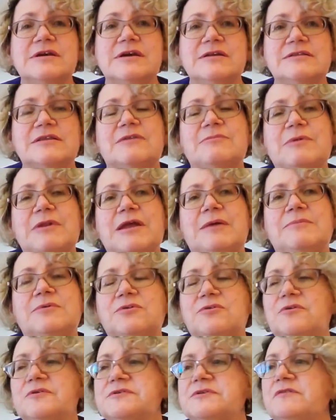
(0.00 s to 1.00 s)
that I've been able to
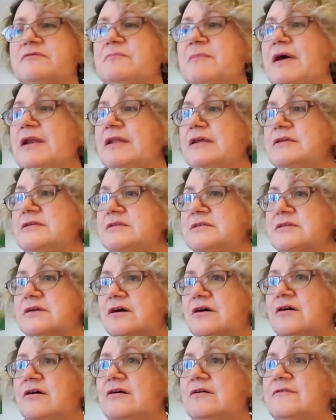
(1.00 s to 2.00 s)
cross off my list
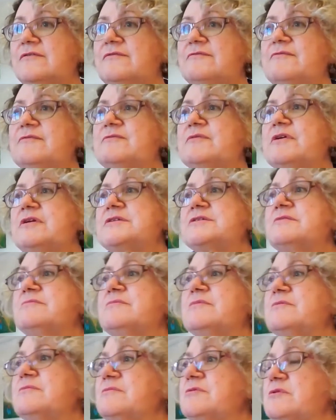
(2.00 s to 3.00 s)
of things I'm
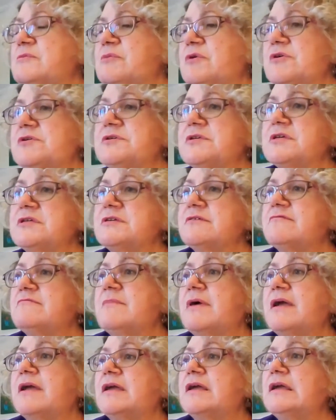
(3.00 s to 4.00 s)
in the process of
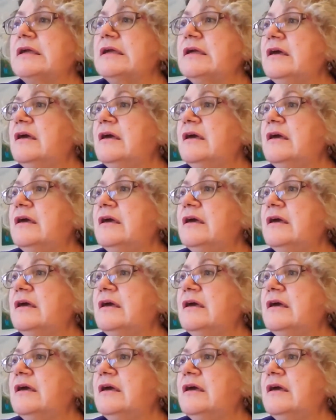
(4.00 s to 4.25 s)
making.